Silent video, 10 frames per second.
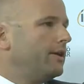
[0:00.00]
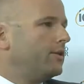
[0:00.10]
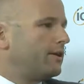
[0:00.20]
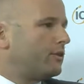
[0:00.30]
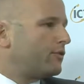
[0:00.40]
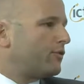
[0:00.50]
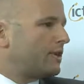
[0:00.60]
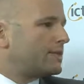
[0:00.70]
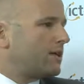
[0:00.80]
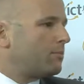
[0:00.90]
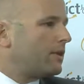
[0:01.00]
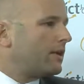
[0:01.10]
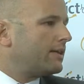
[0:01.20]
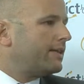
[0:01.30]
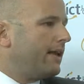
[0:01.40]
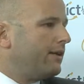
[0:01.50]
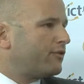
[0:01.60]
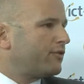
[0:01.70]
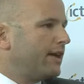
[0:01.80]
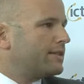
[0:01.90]
You could, for example, tell your
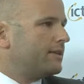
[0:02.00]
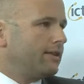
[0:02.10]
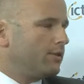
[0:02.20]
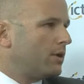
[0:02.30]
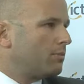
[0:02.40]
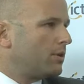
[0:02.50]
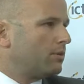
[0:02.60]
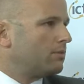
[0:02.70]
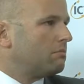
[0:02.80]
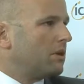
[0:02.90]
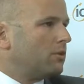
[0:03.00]
friends that you are abroad.